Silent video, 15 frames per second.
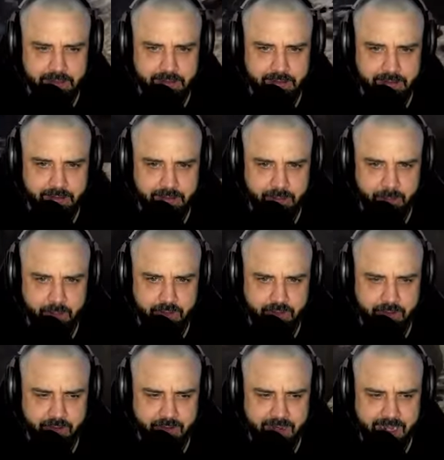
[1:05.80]
Uh, we
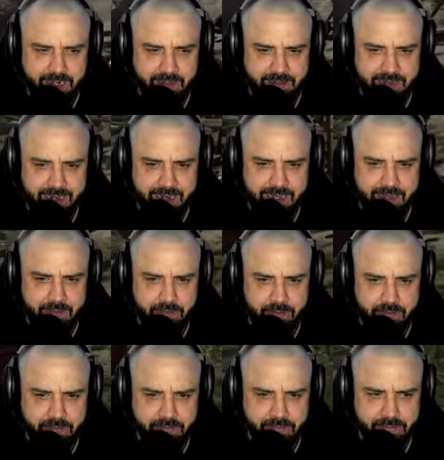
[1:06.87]
start at a
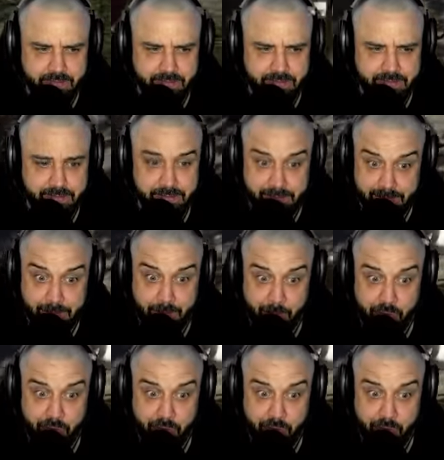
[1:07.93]
lighthouse, I'm